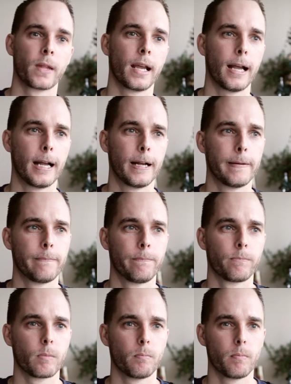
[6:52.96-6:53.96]

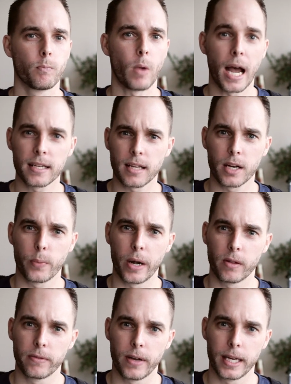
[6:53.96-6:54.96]
My eyesight went
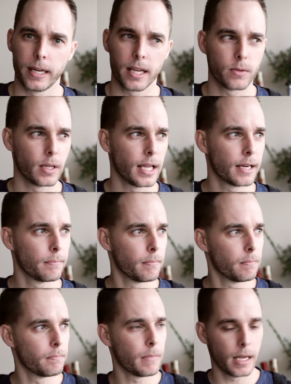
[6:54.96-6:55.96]
all funny as well, like
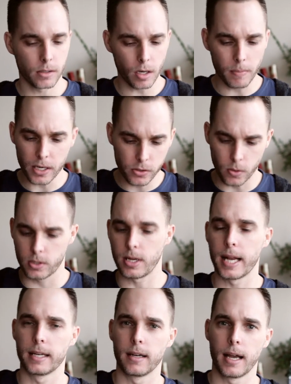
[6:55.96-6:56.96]
not my
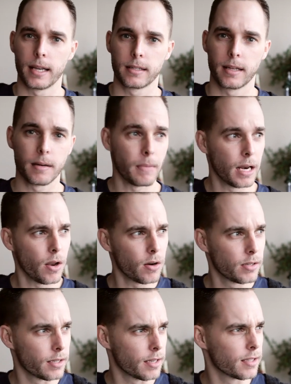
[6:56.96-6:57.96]
short-sighted eyesight, my long
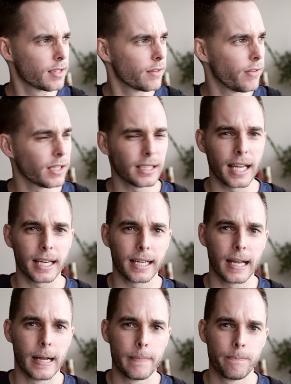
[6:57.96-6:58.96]
distance. It felt like
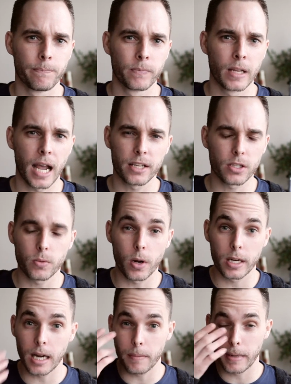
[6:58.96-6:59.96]
I just
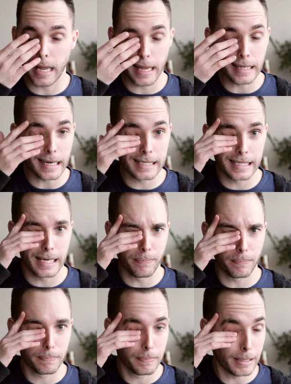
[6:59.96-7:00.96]
woken up and I had like
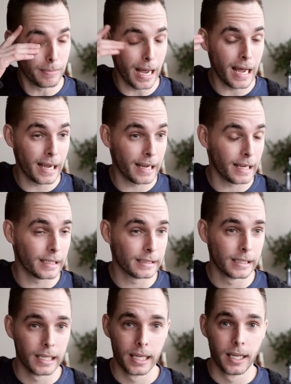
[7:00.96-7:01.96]
sleep in my eye, and
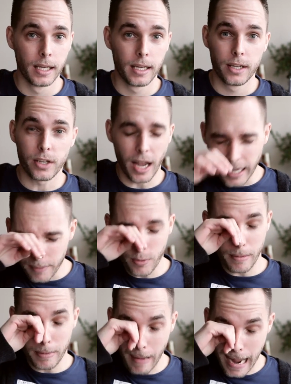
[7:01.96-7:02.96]
I kept
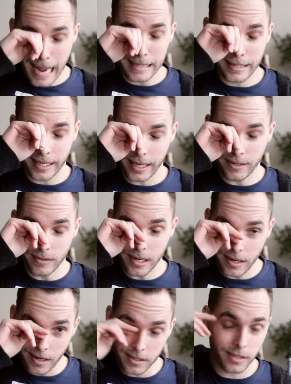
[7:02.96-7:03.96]
rubbing my eyes thinking, whoa,
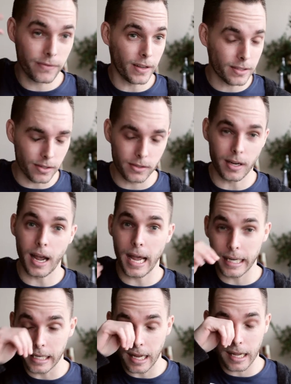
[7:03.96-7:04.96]
I just so tired,
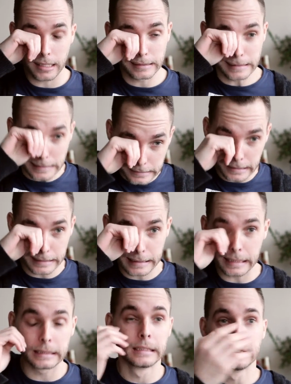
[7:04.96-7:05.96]
and trying
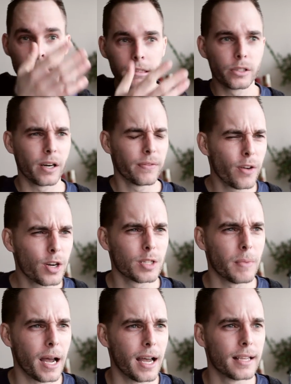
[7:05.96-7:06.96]
to focus
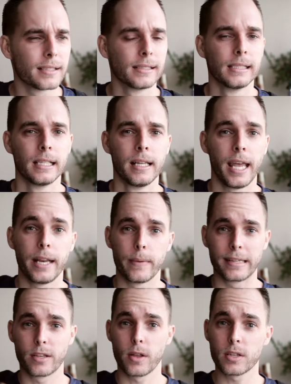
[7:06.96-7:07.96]
my eyes. Anyway,
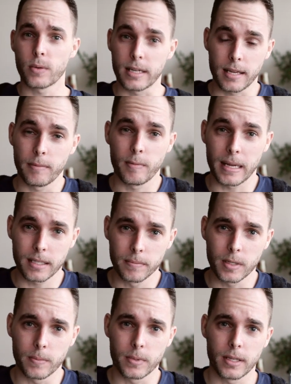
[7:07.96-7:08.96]
so those were some of my
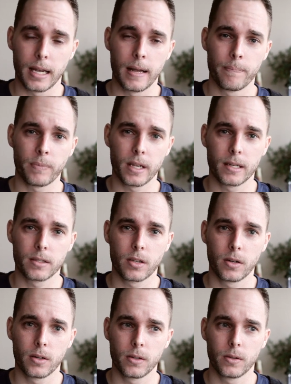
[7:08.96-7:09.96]
symptoms.
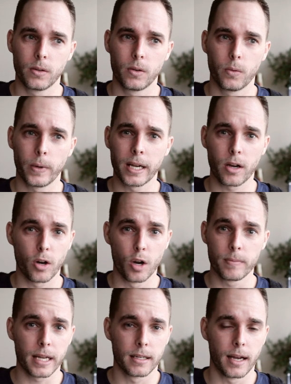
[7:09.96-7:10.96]
So when I got home
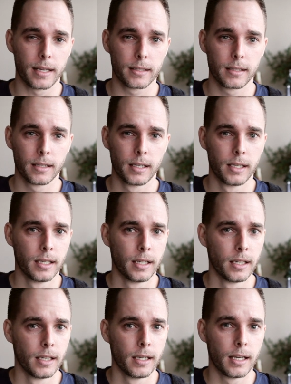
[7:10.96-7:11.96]
that night,
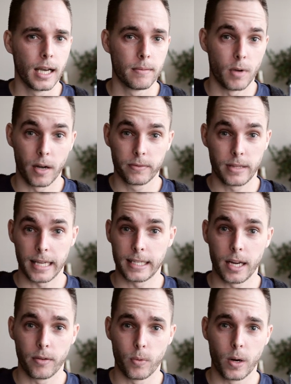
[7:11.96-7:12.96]
after that day
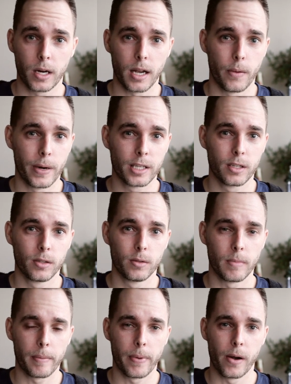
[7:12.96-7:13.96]
of work, I went to
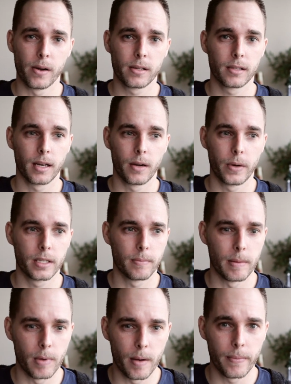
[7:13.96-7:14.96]
my parents and I went to my
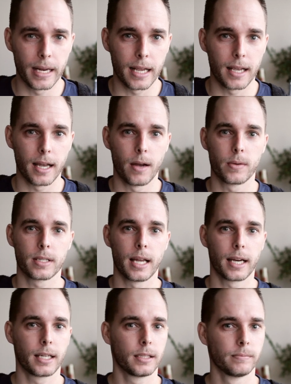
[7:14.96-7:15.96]
mom, and I was
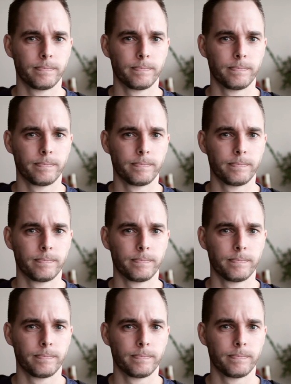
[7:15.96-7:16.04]
like,